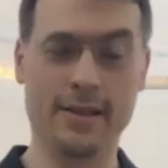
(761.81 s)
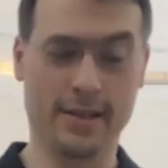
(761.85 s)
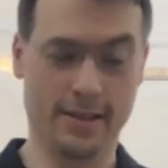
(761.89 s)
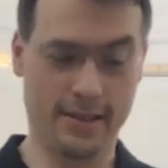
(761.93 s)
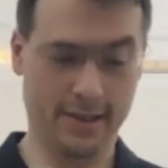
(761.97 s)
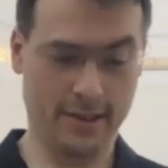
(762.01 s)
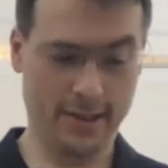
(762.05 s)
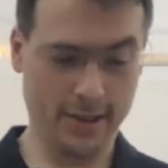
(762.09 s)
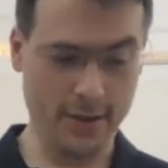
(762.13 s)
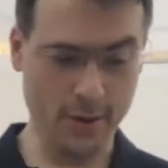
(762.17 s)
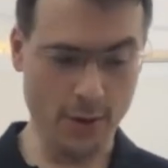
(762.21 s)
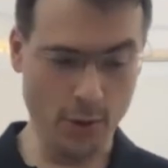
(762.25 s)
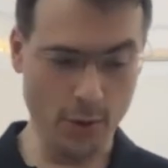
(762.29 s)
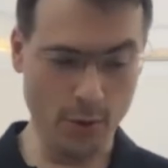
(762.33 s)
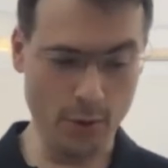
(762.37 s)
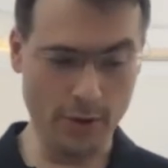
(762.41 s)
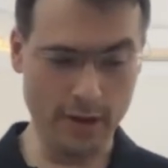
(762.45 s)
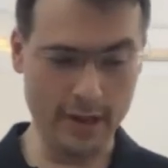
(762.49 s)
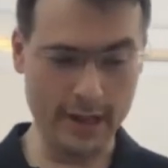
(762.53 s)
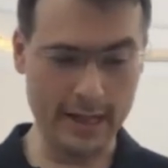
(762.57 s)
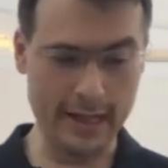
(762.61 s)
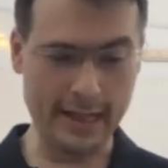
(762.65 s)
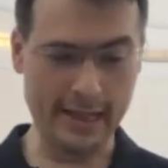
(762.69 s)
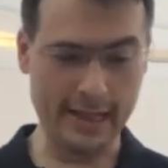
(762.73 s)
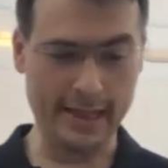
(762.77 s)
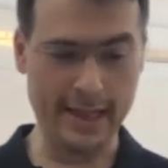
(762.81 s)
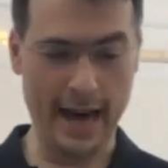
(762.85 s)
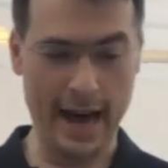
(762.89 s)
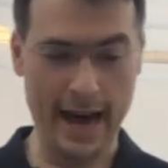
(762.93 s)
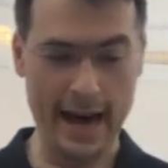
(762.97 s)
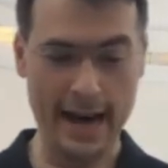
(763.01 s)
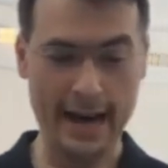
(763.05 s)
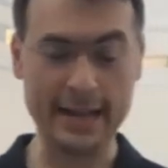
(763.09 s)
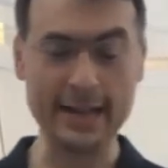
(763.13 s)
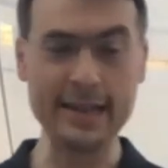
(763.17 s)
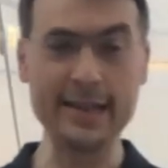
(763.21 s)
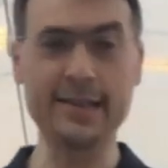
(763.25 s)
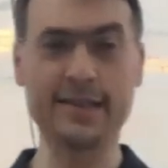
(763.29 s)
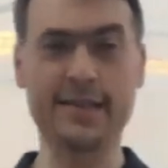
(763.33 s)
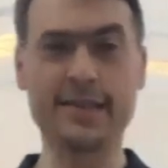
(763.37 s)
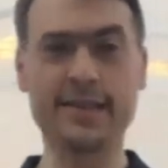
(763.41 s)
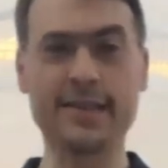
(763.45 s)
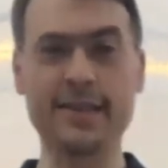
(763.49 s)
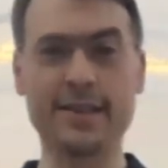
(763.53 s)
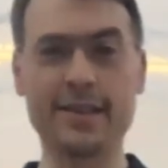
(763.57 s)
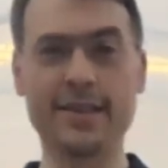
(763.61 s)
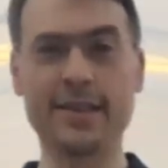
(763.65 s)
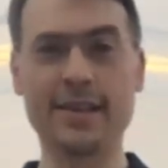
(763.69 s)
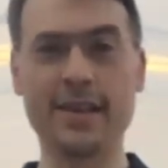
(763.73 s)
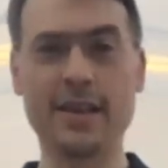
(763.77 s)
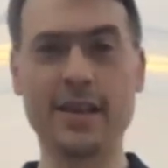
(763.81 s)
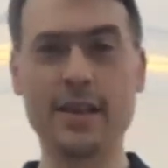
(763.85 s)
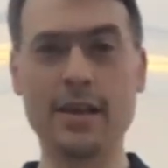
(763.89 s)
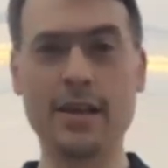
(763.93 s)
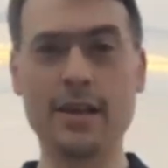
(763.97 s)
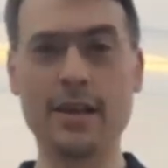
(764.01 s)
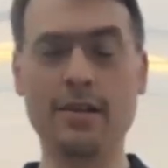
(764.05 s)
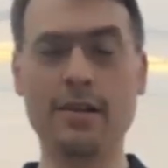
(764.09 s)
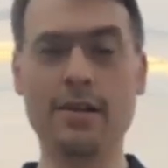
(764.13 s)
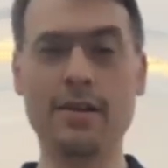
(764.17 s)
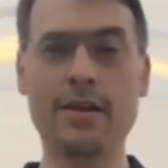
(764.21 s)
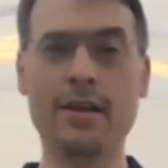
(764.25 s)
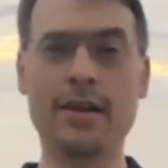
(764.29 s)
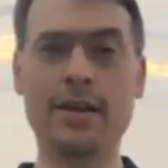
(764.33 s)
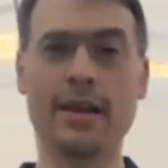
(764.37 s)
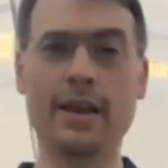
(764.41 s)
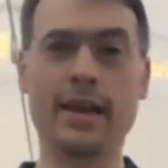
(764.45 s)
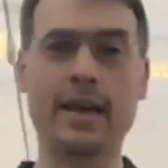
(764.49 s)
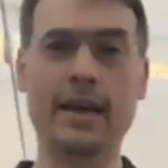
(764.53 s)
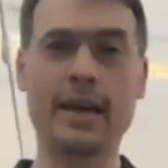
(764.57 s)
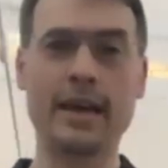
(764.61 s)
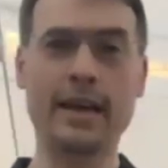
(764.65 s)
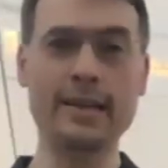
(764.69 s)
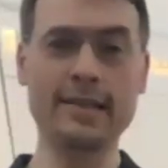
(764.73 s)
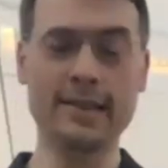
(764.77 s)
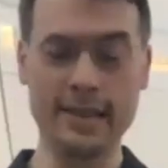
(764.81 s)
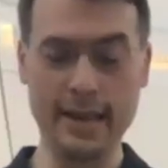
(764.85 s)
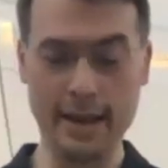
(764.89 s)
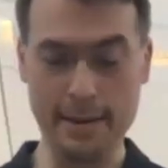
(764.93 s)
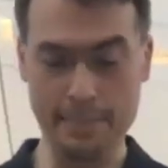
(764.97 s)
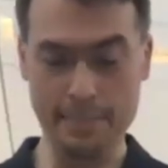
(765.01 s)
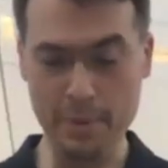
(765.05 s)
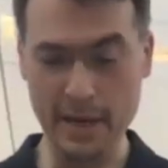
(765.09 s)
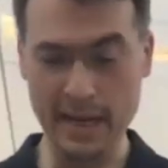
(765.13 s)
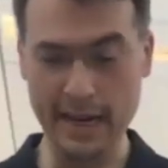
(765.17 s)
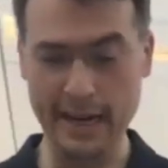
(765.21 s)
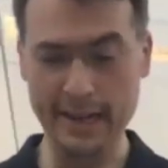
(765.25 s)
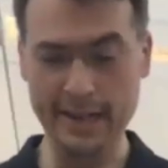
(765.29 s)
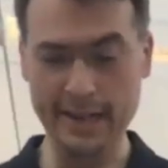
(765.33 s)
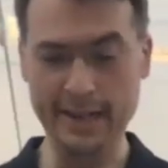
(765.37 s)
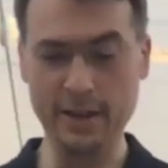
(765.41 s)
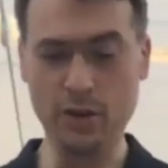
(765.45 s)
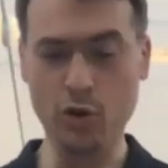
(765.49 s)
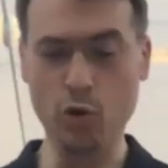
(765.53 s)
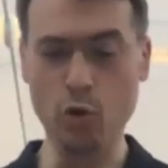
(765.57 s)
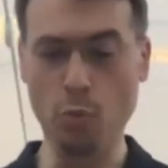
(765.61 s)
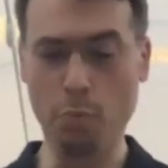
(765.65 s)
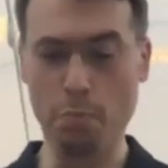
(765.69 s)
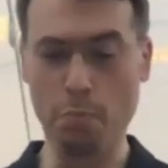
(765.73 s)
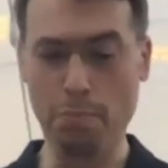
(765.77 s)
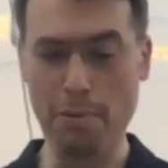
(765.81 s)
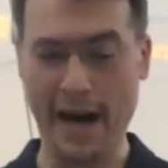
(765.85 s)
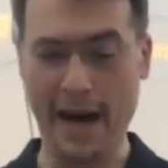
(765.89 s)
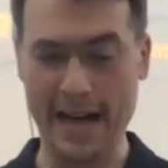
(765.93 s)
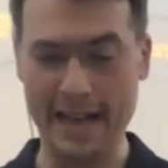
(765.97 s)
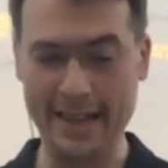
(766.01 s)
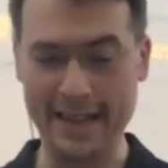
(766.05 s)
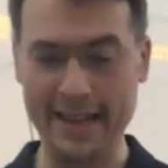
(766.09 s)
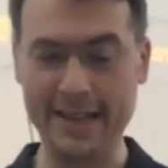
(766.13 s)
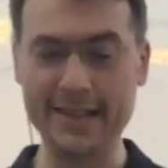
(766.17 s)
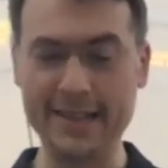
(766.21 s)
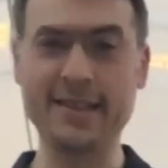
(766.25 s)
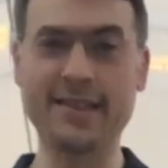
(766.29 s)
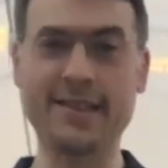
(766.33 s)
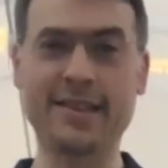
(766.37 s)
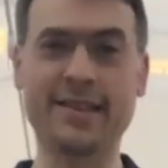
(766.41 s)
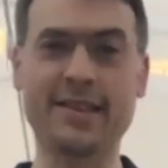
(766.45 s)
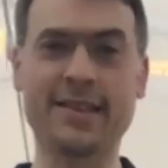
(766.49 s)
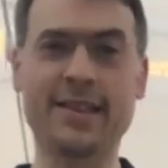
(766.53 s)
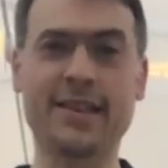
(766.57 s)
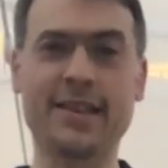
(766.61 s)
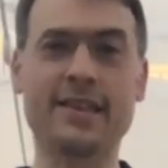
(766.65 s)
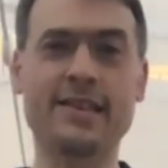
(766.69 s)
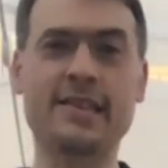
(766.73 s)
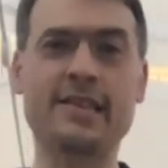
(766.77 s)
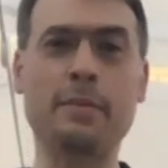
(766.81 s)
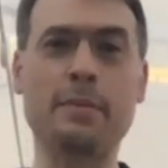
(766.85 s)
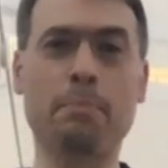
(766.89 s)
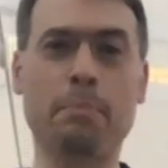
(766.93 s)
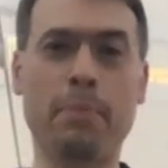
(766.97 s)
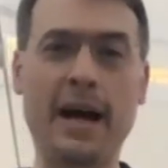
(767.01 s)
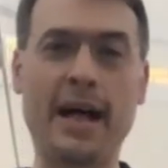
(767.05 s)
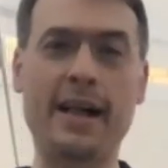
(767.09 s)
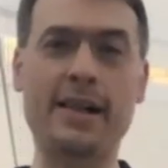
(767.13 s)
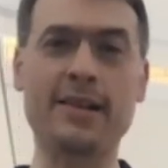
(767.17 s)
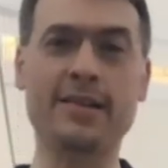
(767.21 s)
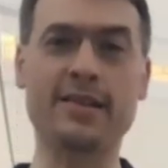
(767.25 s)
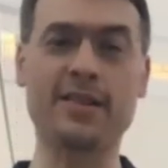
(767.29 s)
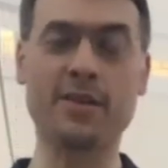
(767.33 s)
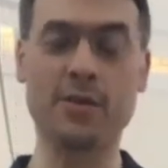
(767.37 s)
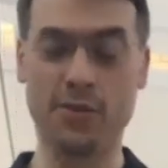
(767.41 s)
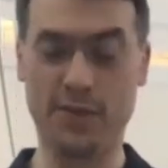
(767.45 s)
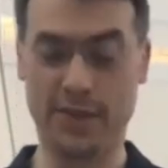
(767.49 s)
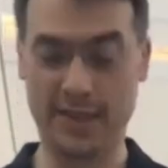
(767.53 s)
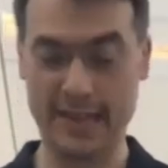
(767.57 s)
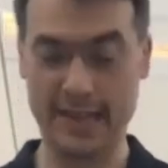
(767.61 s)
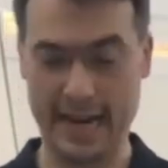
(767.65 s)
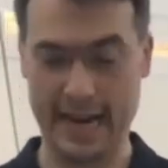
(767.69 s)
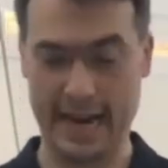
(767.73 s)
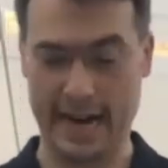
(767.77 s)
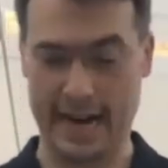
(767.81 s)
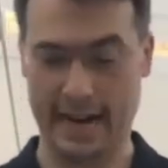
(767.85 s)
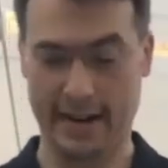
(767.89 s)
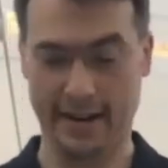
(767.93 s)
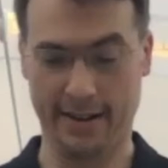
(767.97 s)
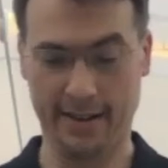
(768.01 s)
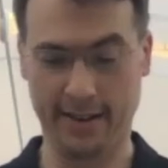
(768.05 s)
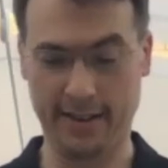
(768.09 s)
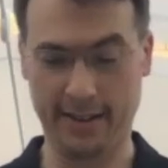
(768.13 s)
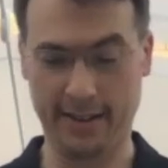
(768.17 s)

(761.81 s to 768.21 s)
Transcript: So lungs has the ability to balance the pulse of the heart.